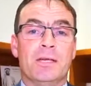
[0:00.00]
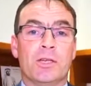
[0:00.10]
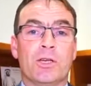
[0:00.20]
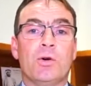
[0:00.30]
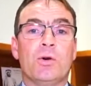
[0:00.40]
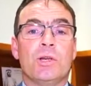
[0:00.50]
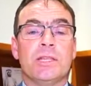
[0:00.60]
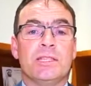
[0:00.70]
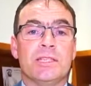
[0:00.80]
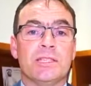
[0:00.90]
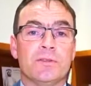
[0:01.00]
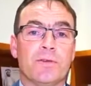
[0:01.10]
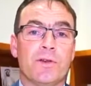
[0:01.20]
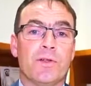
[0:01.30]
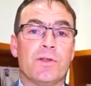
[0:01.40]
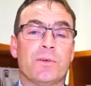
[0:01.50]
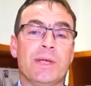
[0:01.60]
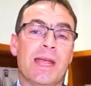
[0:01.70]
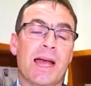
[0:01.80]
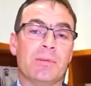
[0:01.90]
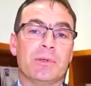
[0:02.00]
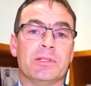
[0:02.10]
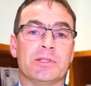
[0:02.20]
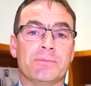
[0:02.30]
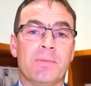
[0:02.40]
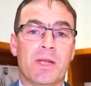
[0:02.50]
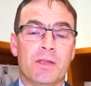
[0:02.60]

And the core consists of three elements.